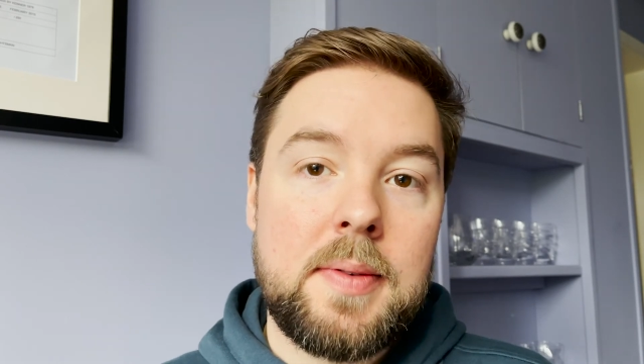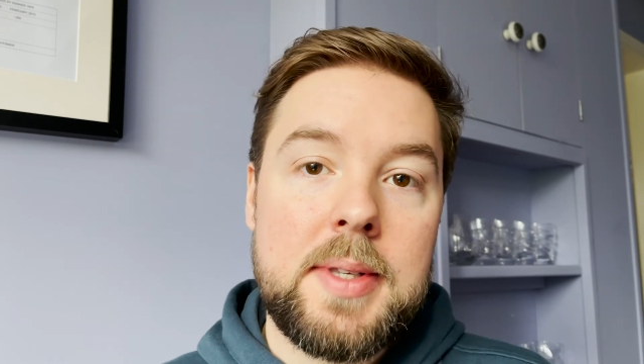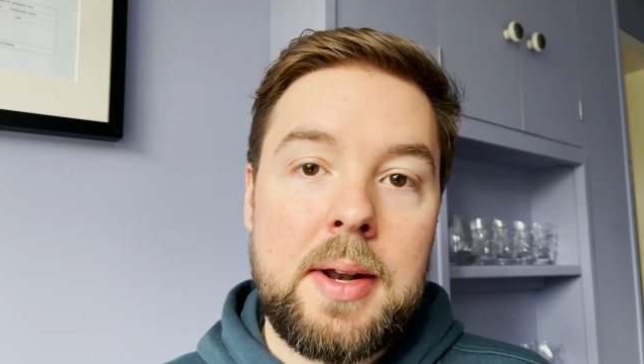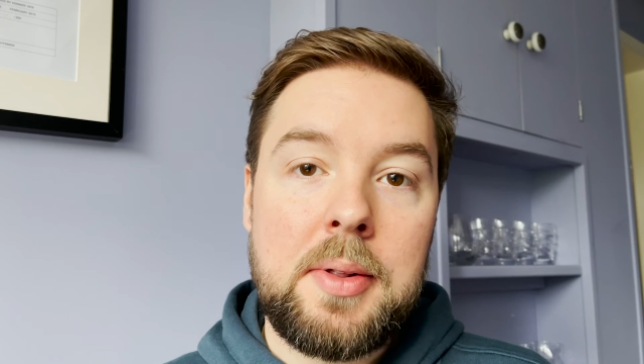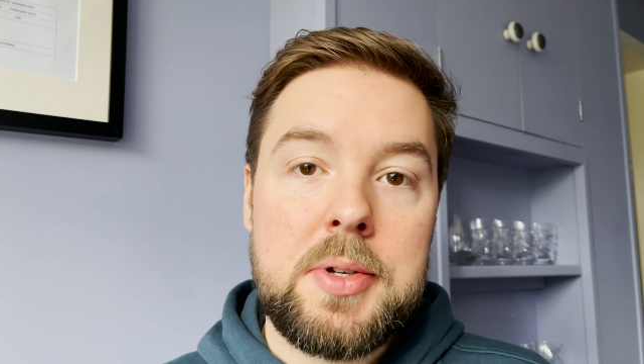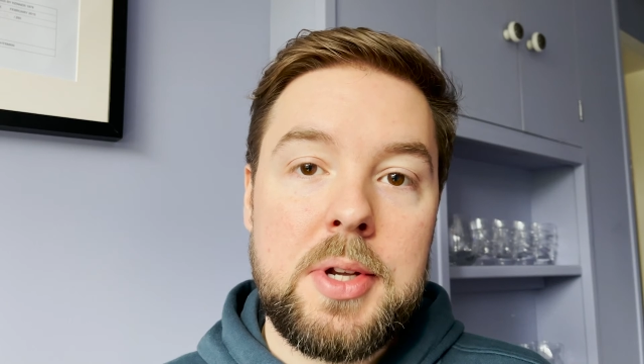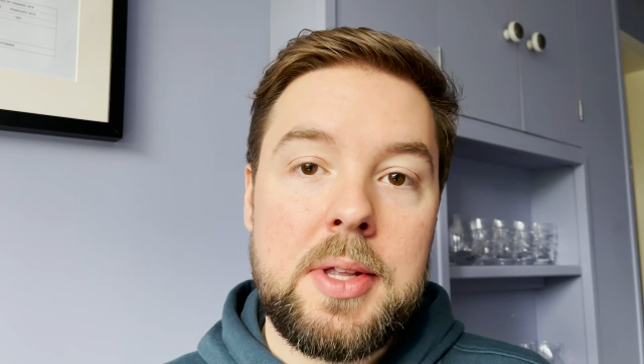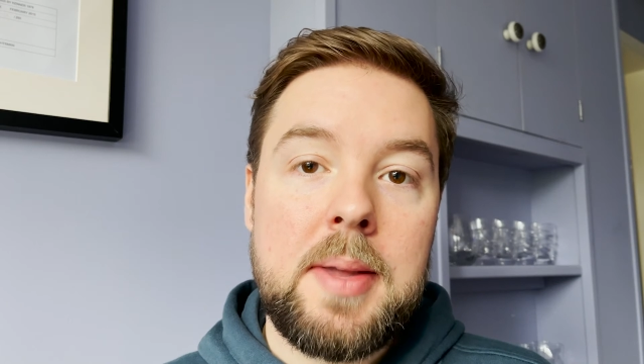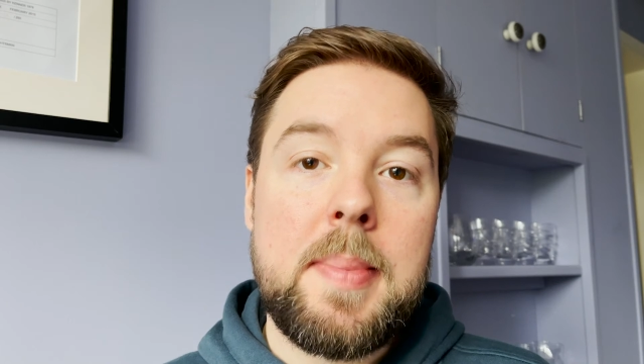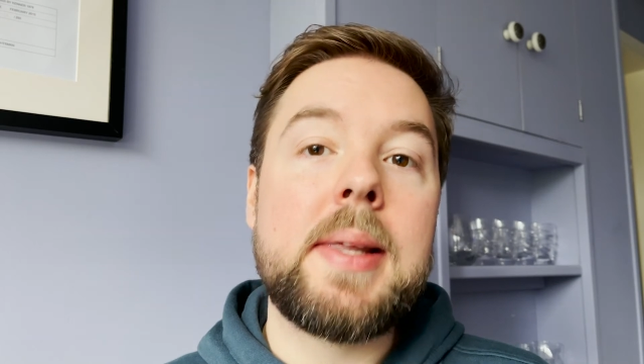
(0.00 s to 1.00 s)
of technology
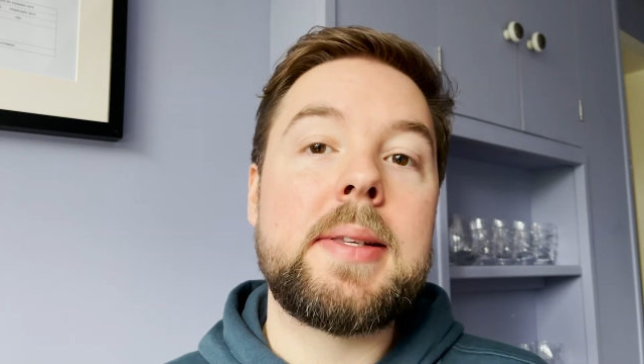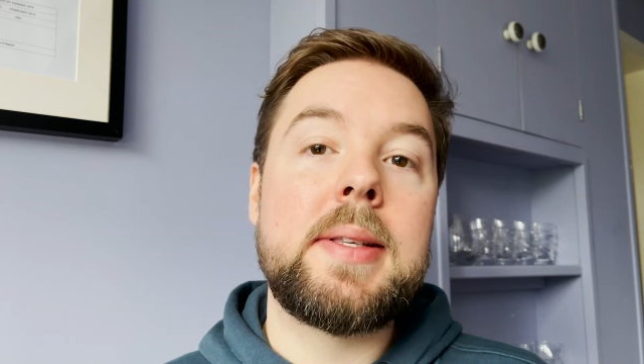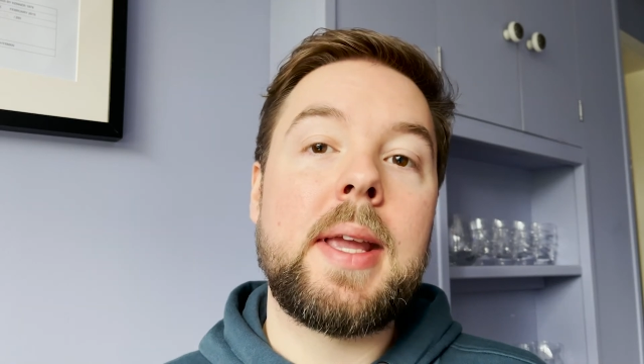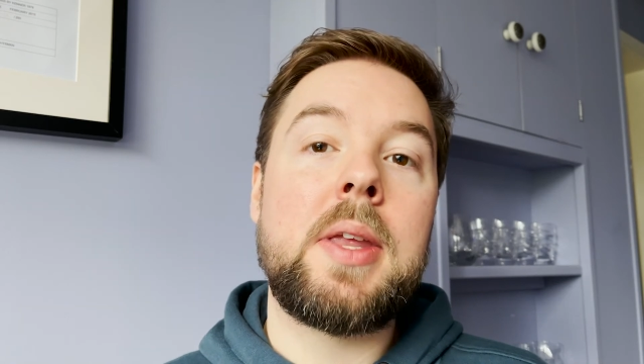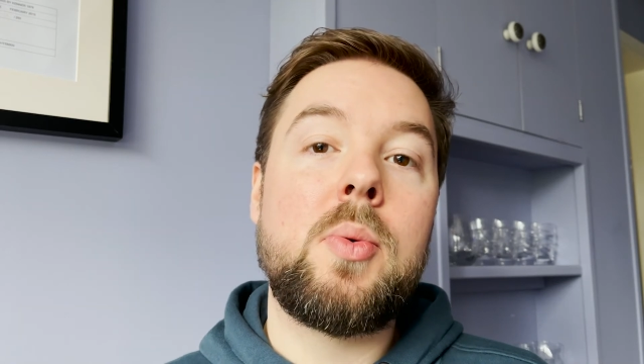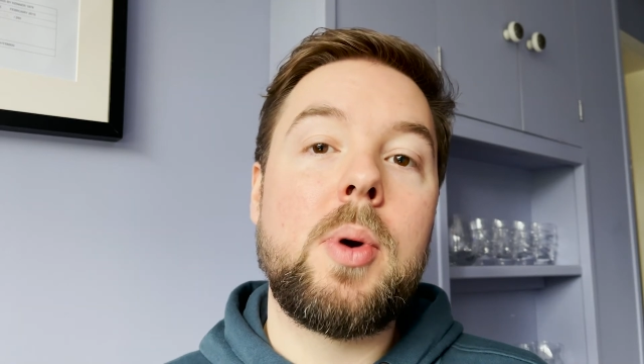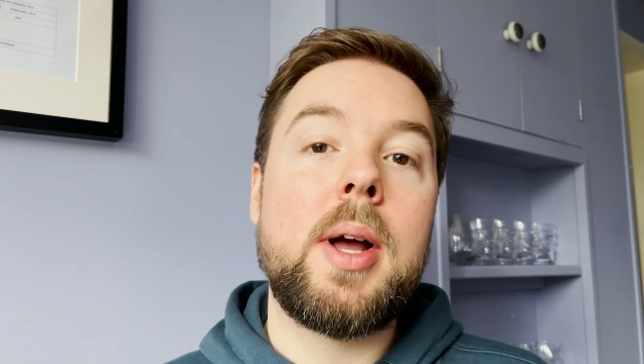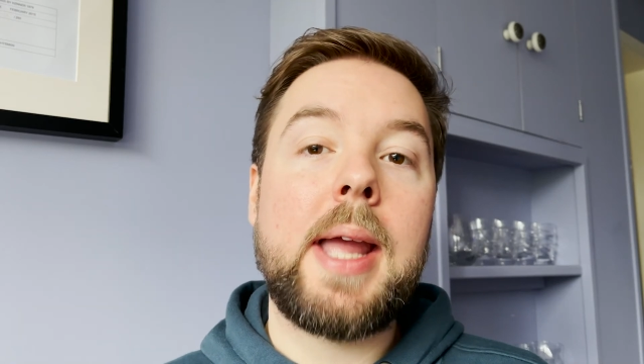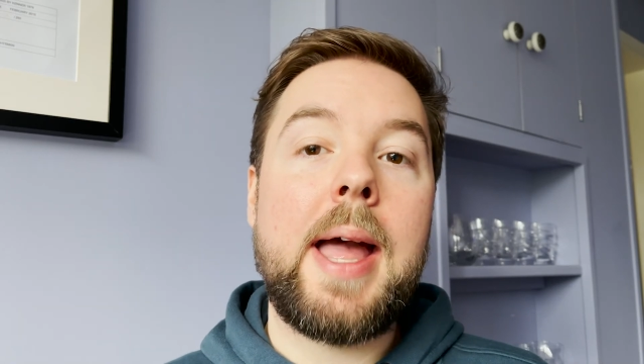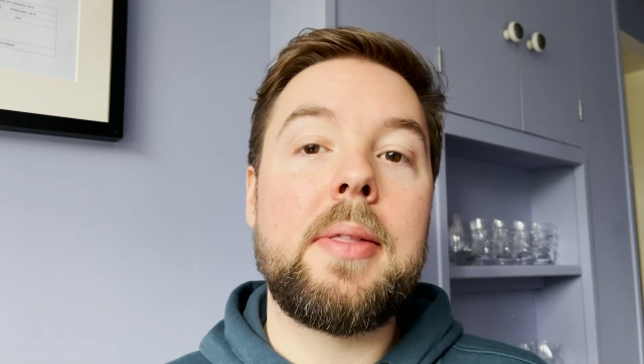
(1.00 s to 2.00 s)
and the ability to get your
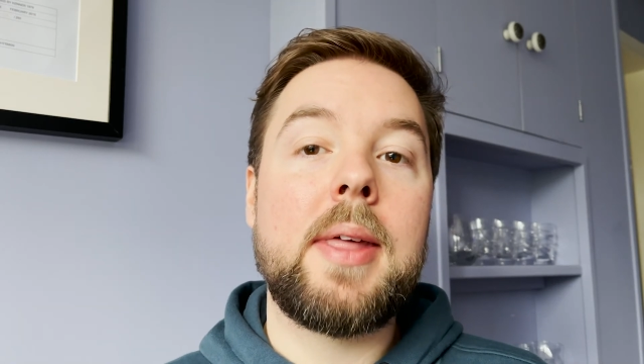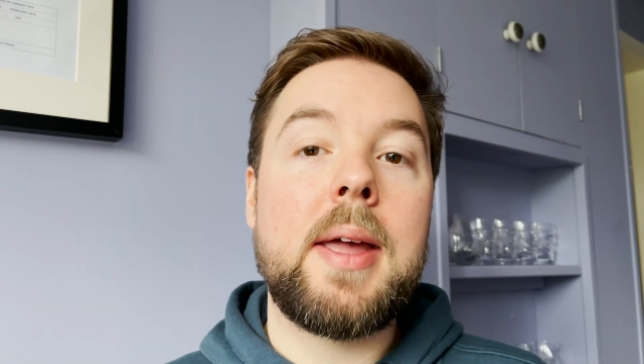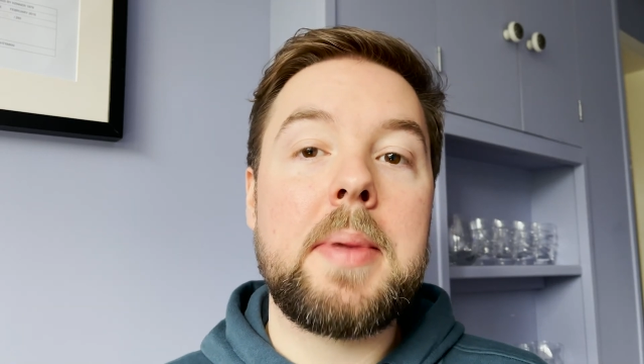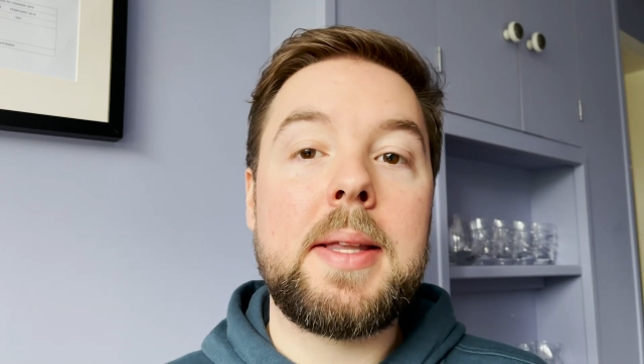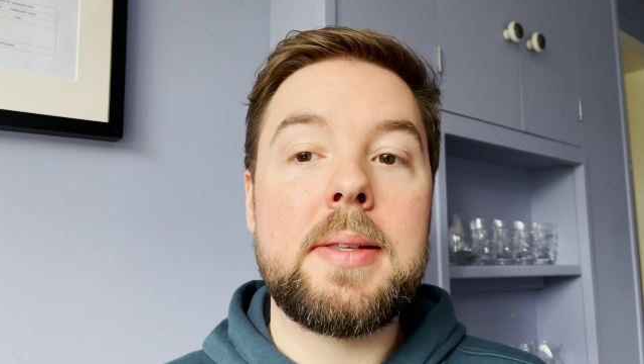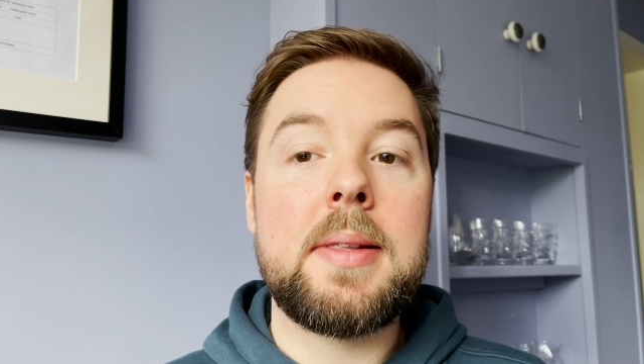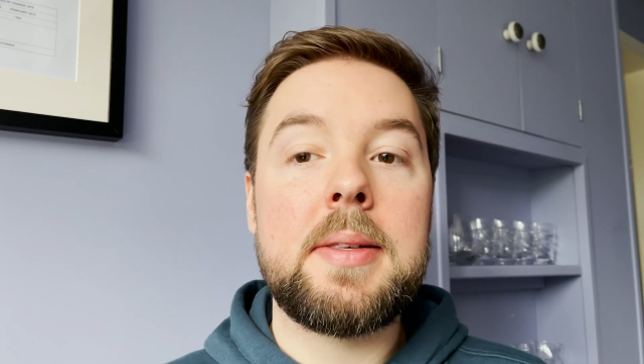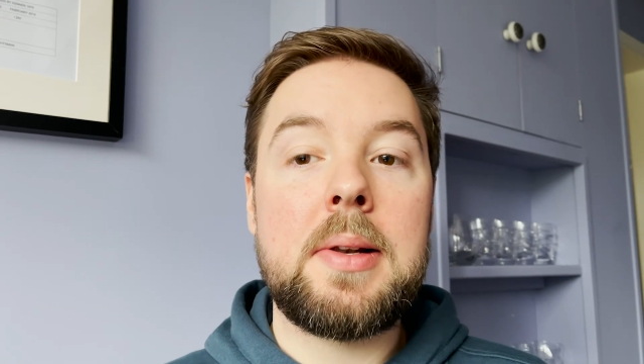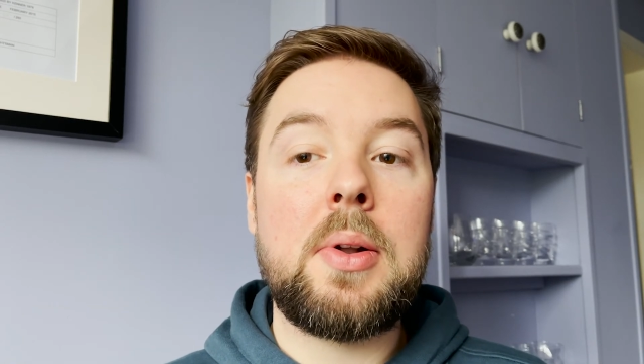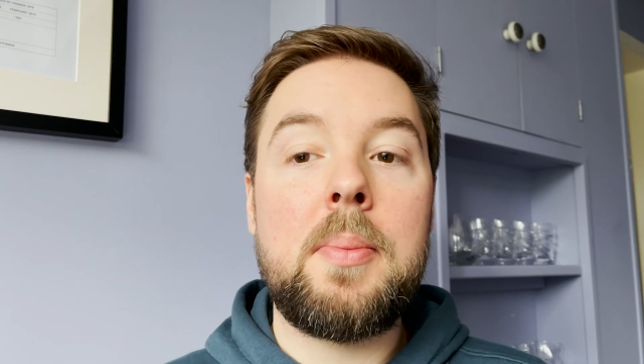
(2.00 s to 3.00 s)
work out there means that
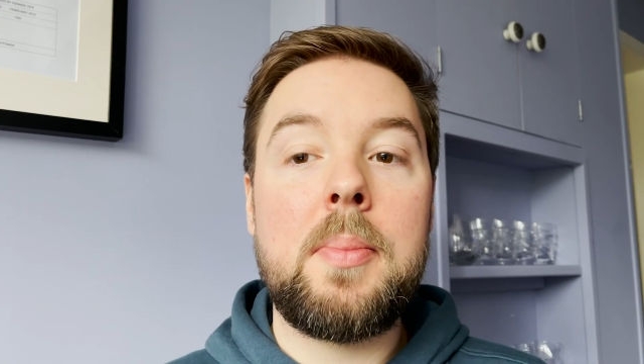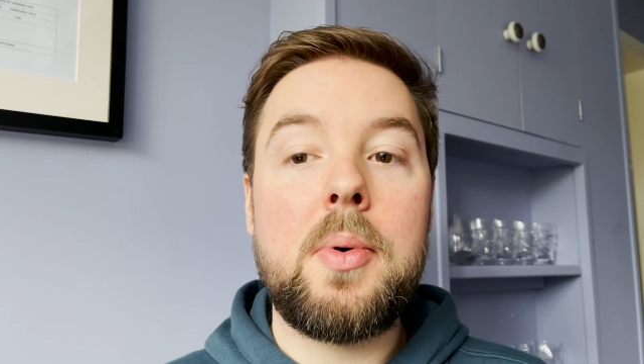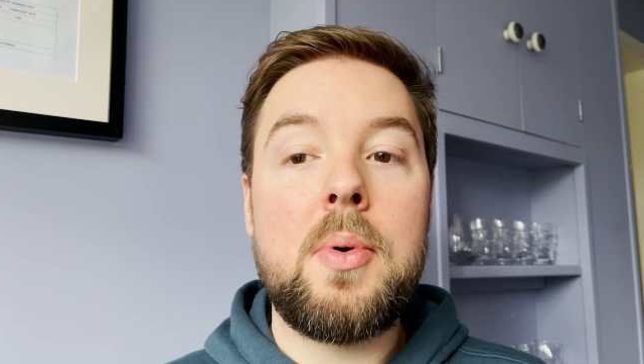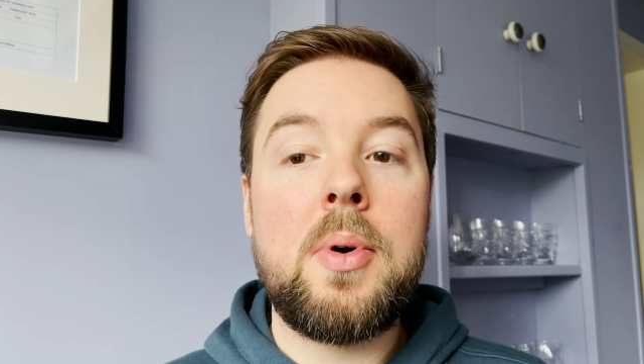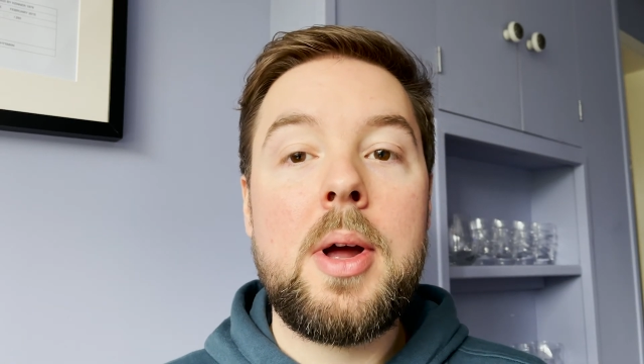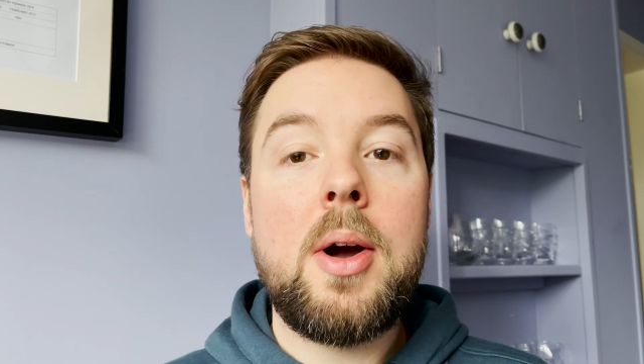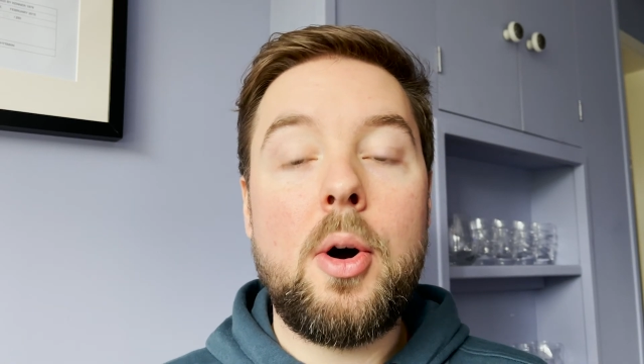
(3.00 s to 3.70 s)
there's a lot more